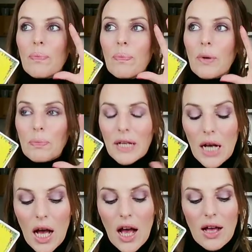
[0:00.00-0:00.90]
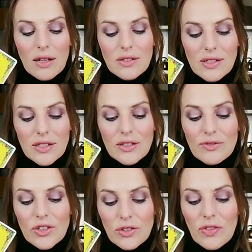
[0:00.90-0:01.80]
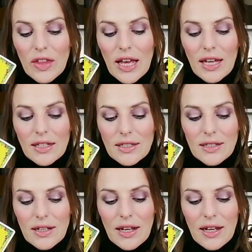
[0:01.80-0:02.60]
But because you've done that,